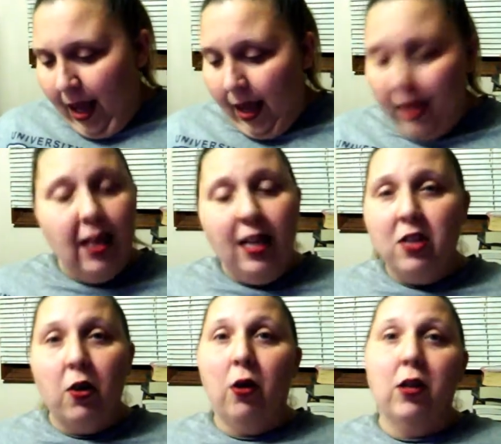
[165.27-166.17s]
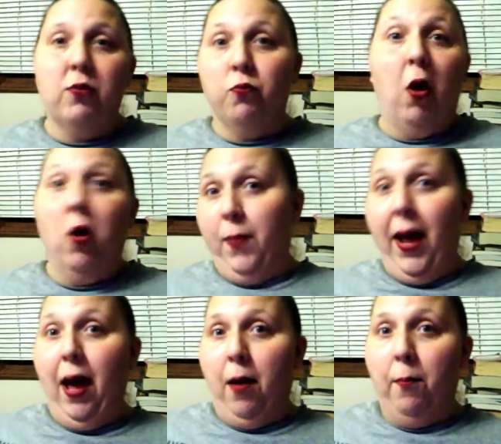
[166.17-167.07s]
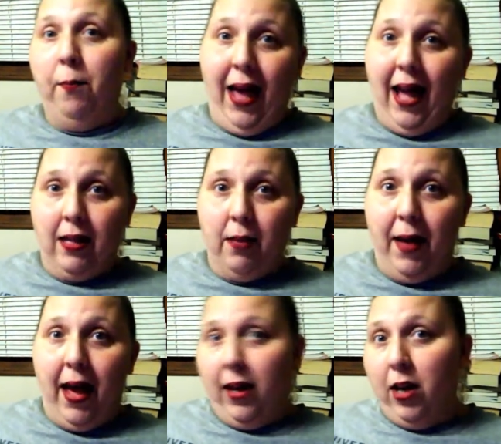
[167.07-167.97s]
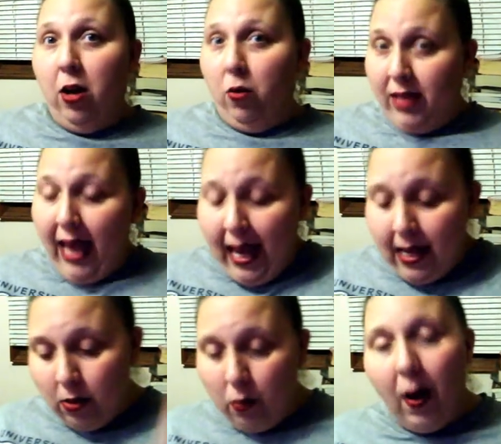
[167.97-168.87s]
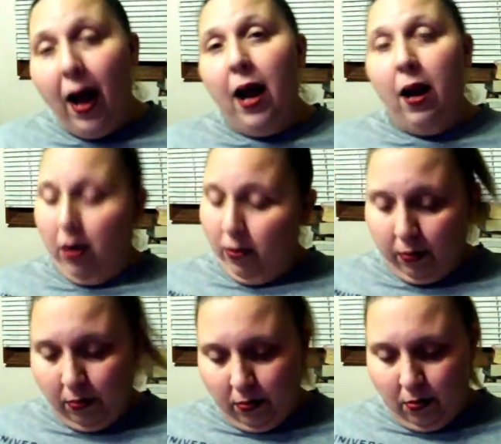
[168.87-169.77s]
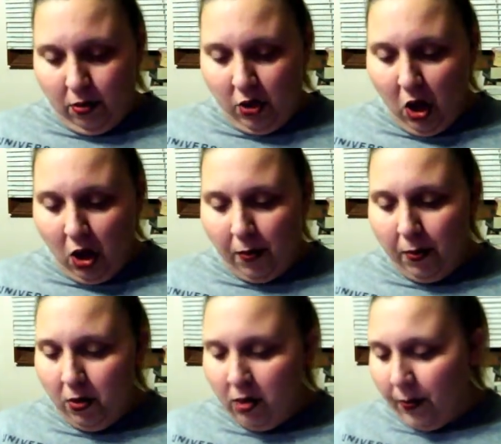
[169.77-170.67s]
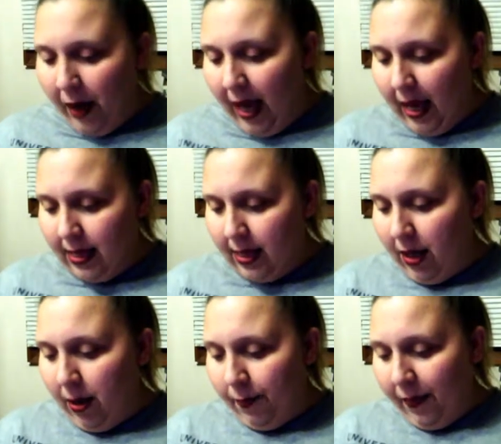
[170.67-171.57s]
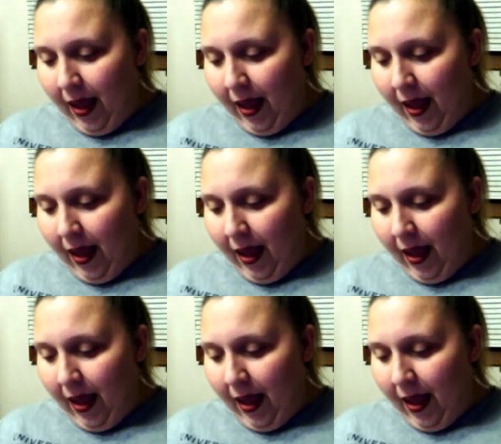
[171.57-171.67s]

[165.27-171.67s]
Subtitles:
this horse rode him out back to back, you know, gate to wire, showing him who's boss, you know.